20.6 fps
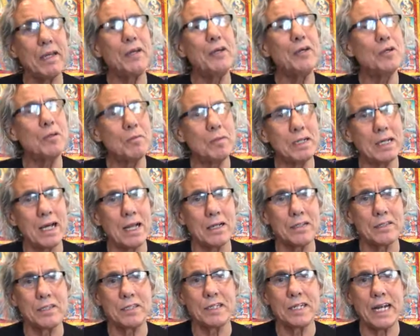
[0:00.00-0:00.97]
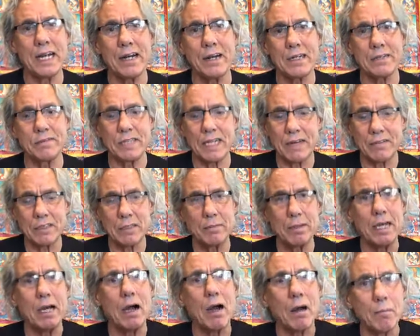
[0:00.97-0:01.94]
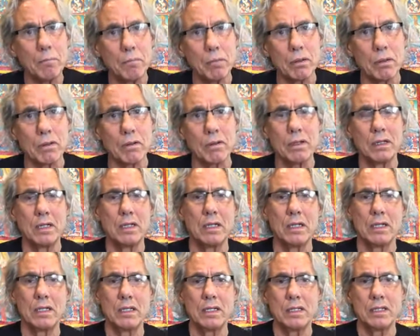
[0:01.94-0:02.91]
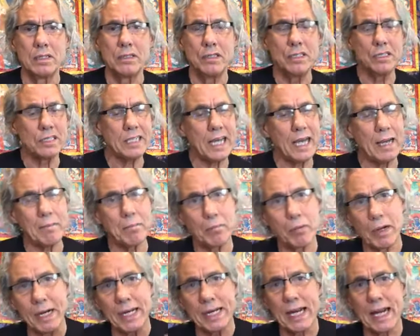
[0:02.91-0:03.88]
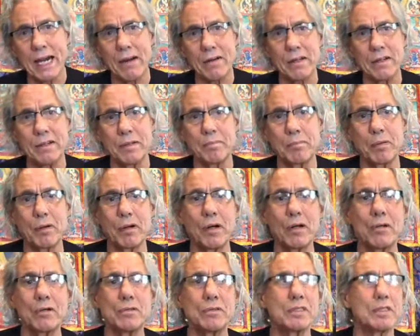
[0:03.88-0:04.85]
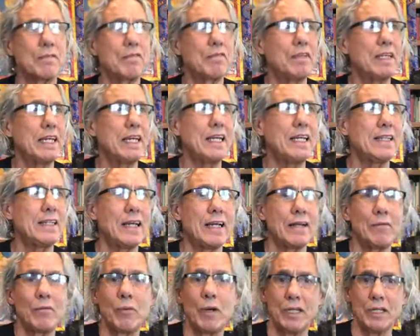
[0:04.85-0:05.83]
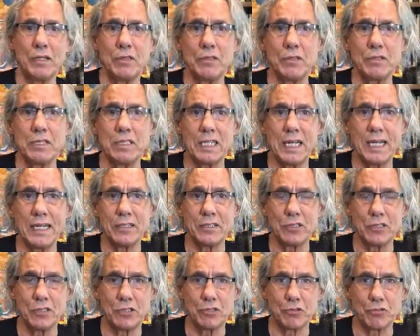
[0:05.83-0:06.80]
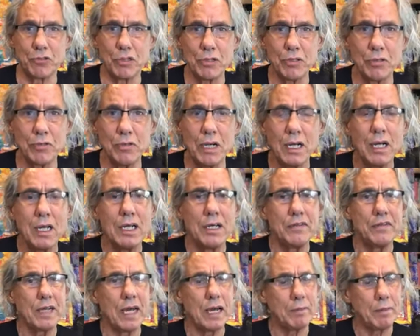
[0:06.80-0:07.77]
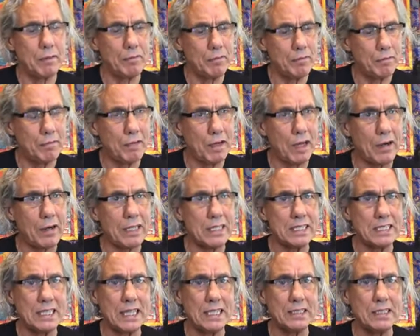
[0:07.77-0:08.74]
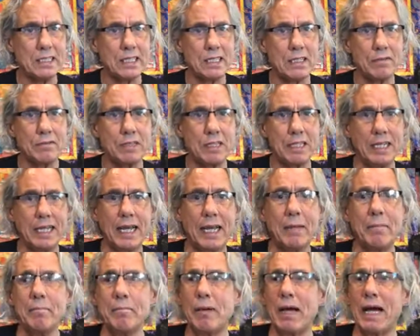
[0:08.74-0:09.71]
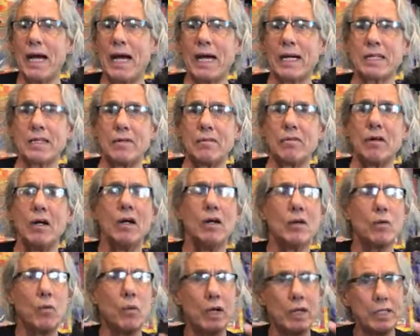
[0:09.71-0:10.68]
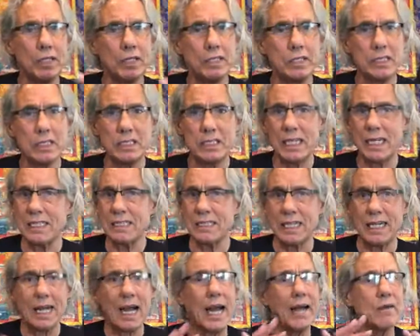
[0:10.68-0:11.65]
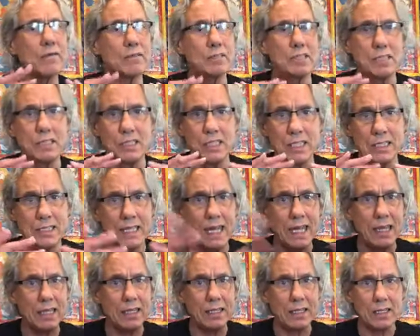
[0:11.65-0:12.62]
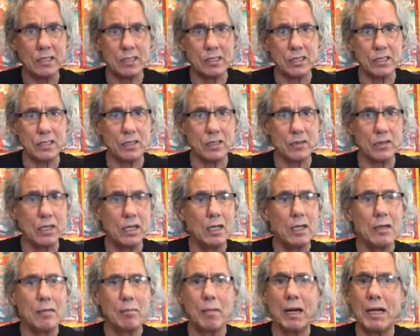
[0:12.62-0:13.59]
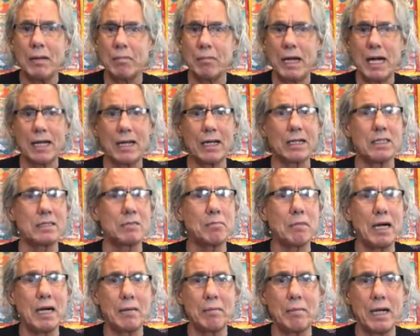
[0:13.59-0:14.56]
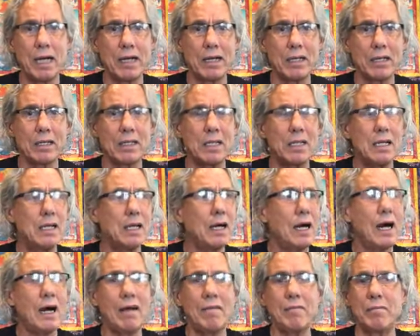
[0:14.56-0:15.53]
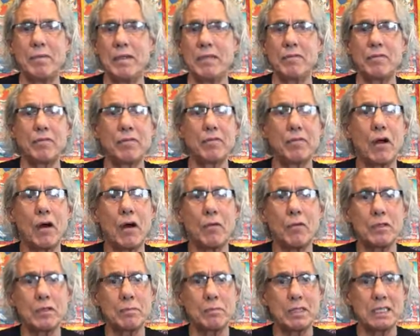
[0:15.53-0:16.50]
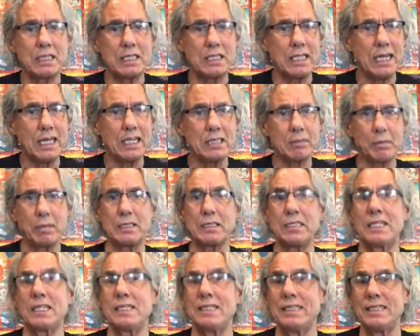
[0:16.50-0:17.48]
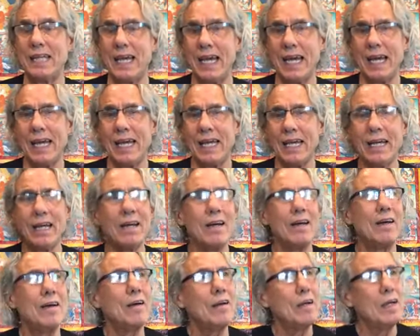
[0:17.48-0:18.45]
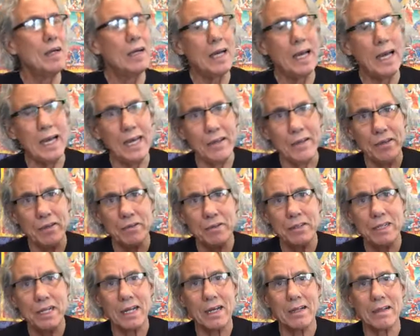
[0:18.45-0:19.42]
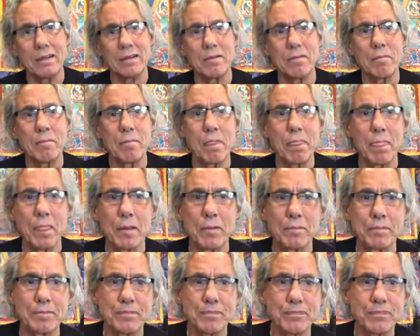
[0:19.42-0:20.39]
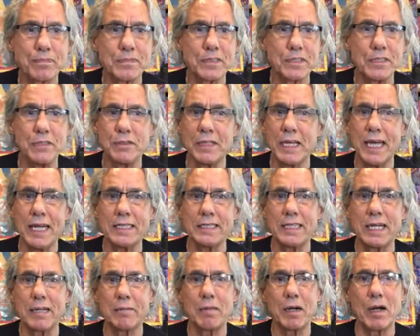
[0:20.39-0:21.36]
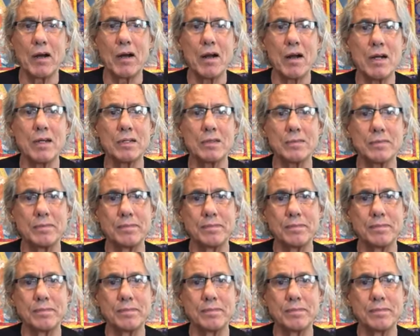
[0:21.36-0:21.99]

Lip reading: human, Alan. Your narratives have to be humble. You just can't break out in the prose of thinking that what you say is true. You got to be very sensitive to the impact of what you're suggesting. I don't suggest anything to you. My battle is my battle. I've been fraught with mistakes, but today, hey, you death, you can't take my heart.